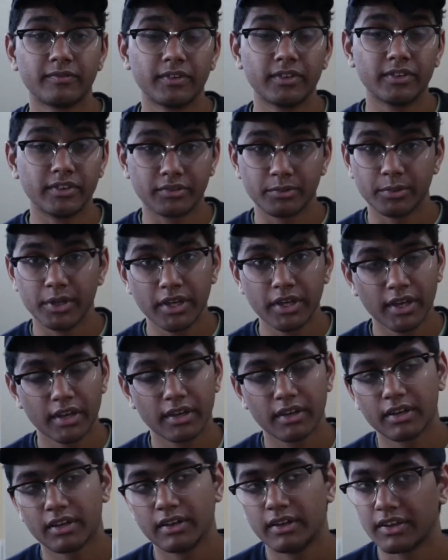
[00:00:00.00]
this week.
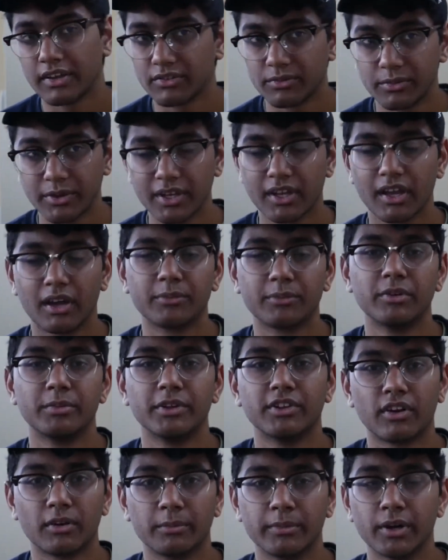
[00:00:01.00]
Next week, I'm going to be
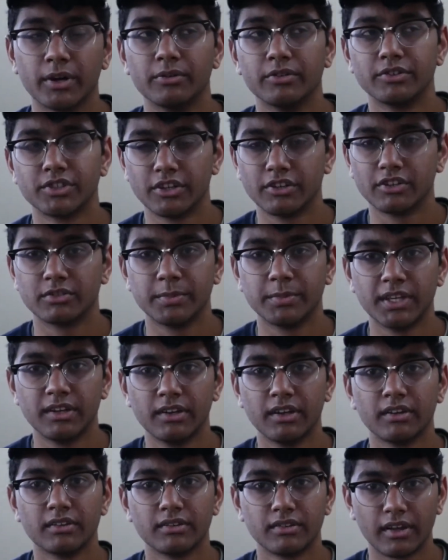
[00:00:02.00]
talking about shutter speed,
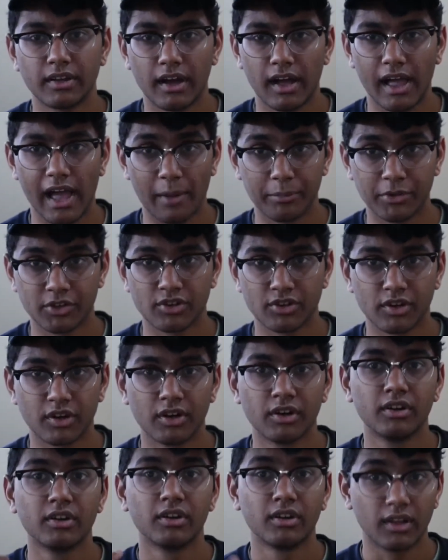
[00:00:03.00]
aperture,
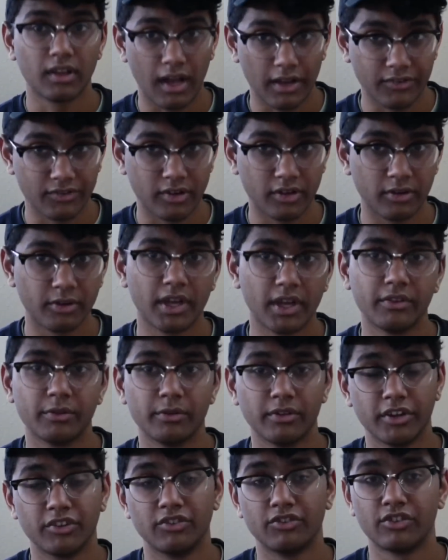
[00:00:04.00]
ISO, and the
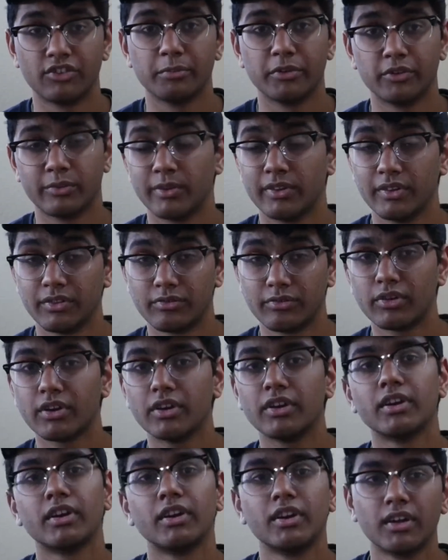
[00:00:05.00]
relationship between the three,
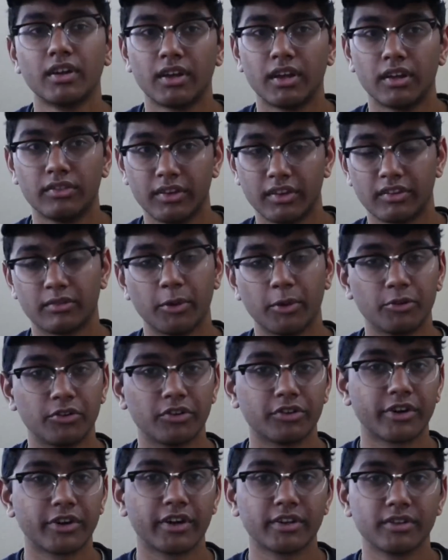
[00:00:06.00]
and the exposure
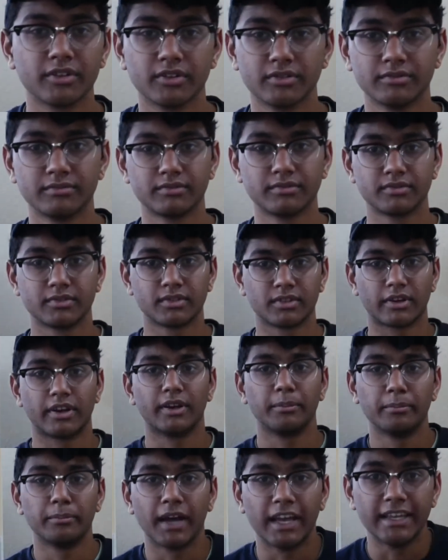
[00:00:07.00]
triangle. All
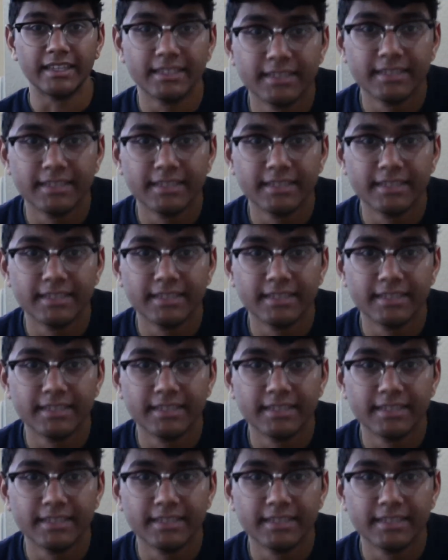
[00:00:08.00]
right, bye.